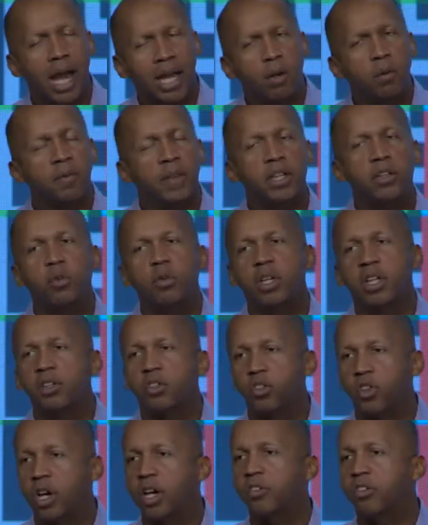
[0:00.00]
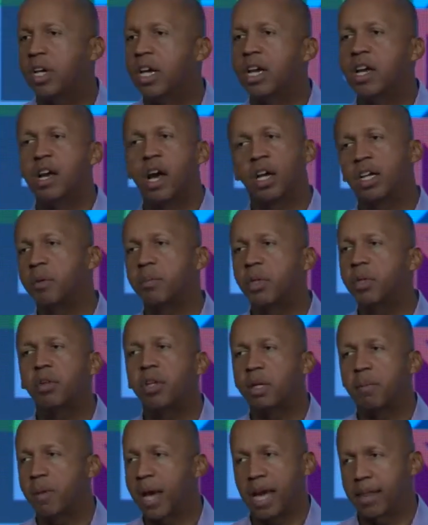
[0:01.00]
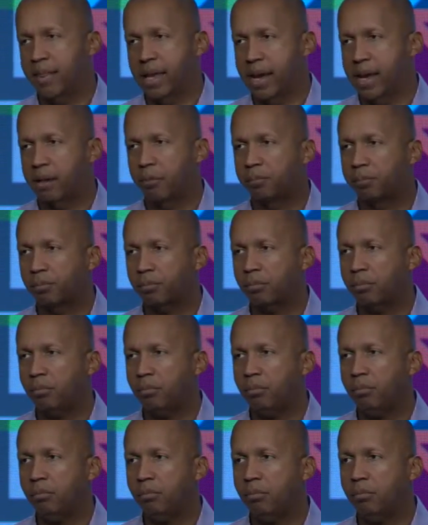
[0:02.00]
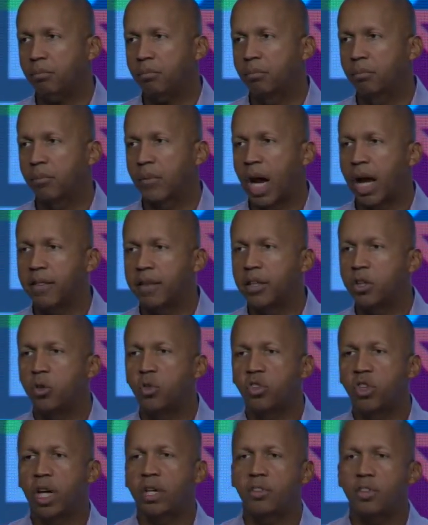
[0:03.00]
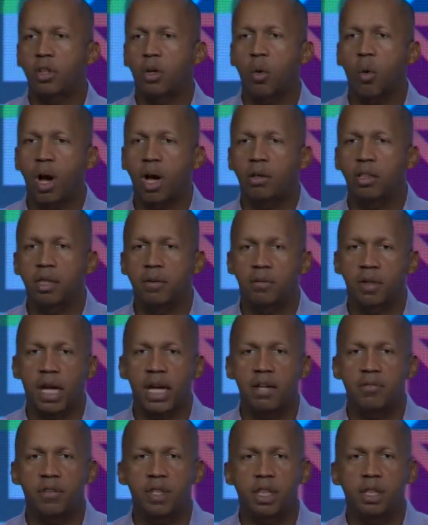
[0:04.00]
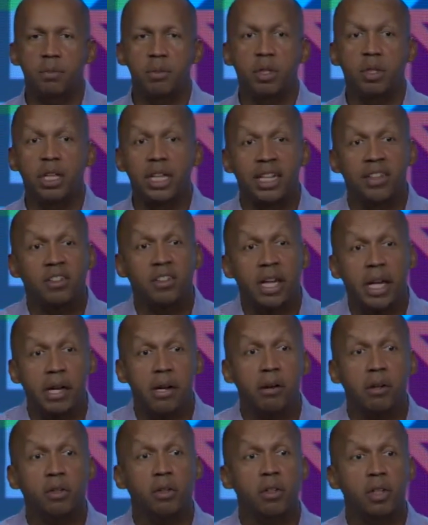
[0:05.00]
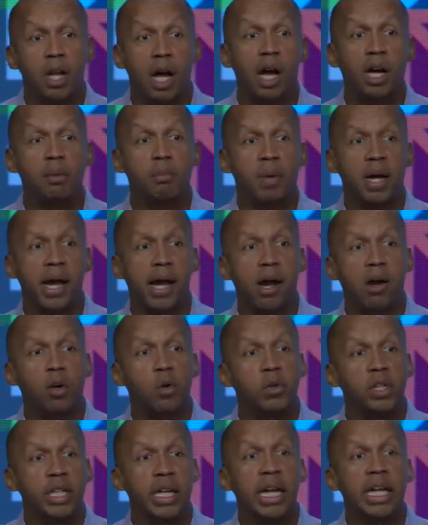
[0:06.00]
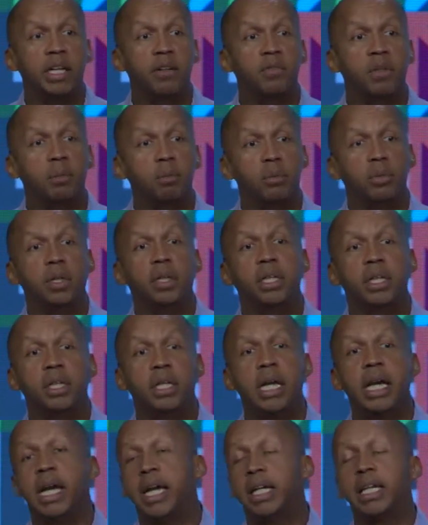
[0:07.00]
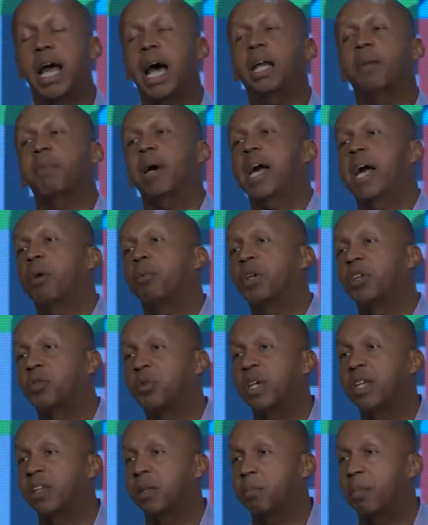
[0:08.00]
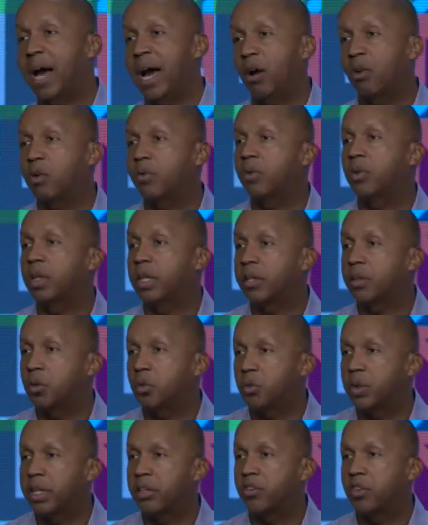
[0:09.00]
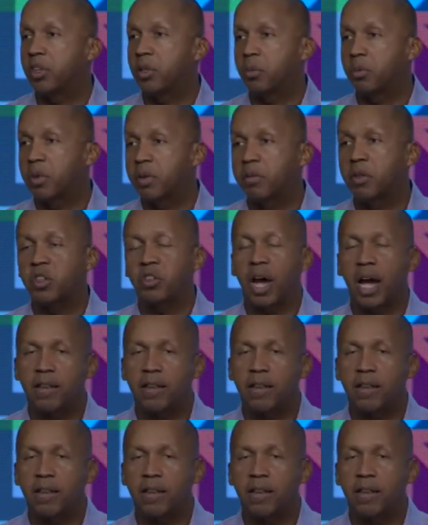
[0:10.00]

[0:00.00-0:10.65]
I don't think you can judge a community by that. I think you judge the quality of life in a community, its character, not by how creative and brilliant, not by how we treat the powerful and the rich and the privileged.